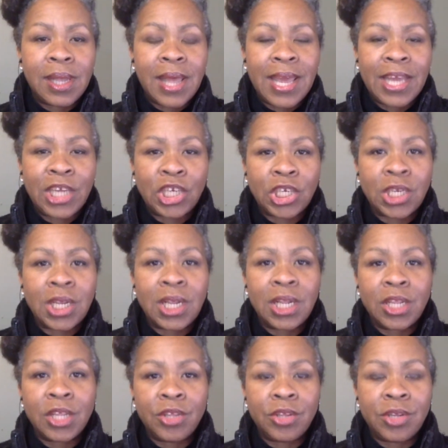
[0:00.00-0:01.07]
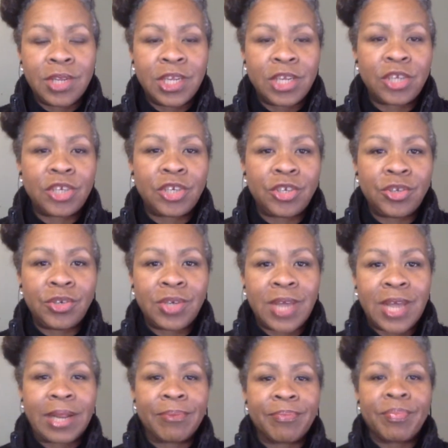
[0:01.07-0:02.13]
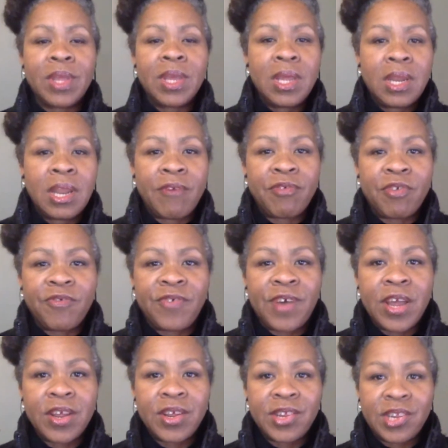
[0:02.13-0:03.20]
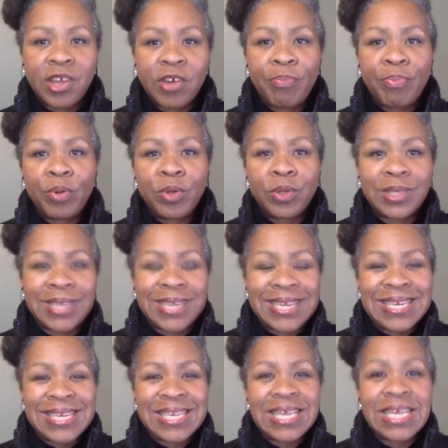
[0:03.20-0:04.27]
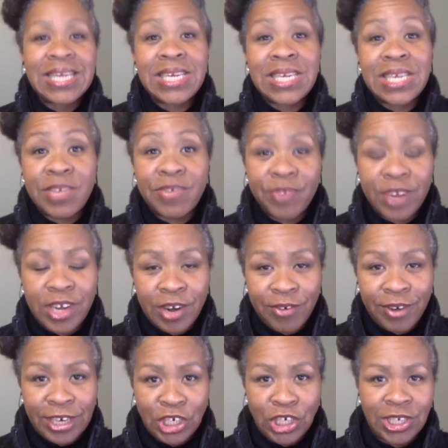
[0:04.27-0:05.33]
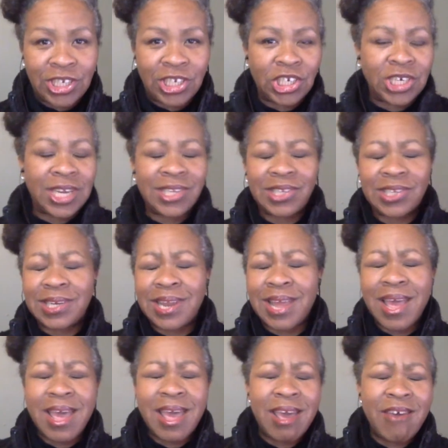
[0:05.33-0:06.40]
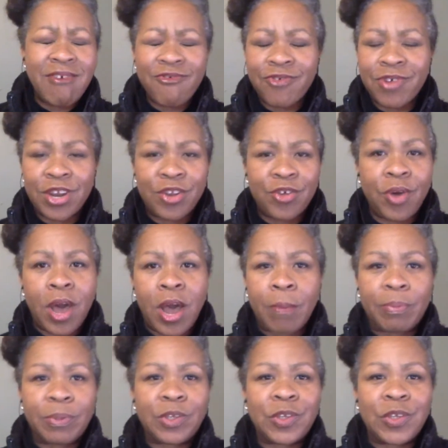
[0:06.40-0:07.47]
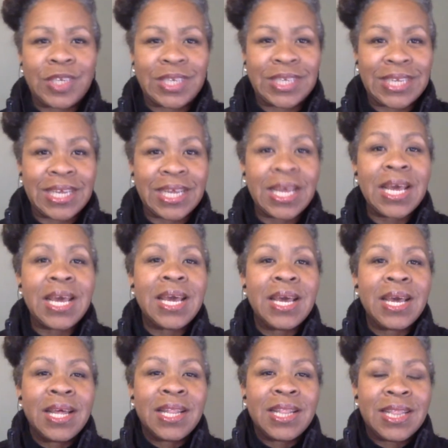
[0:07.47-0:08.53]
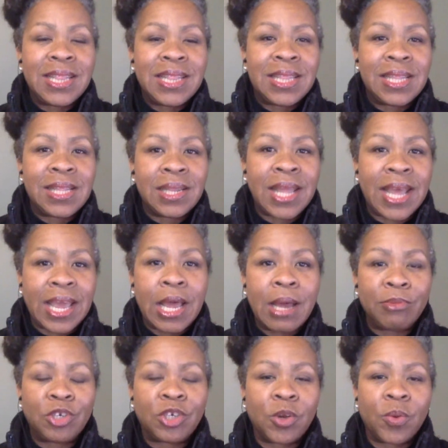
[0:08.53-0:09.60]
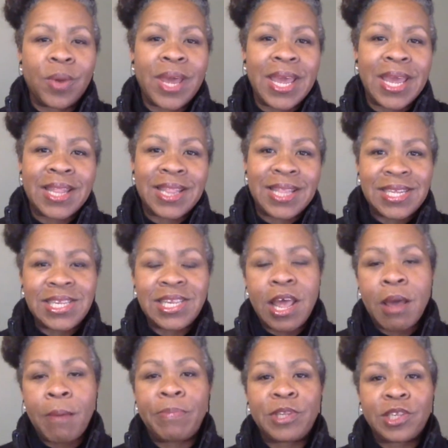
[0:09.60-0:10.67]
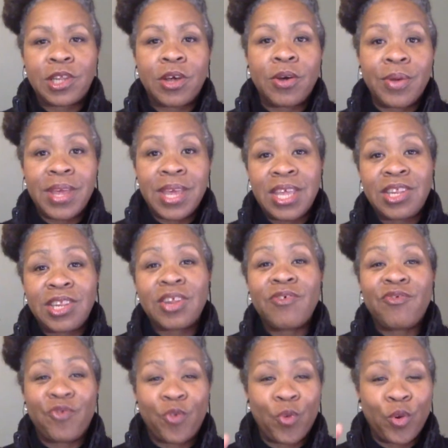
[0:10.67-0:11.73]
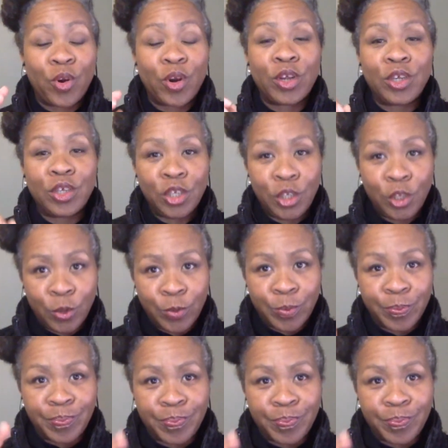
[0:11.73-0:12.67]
Asia Leaders Unite. Now, if you find yourself pulled in 10 different directions, chasing every new opportunity that comes your way, this episode is for you.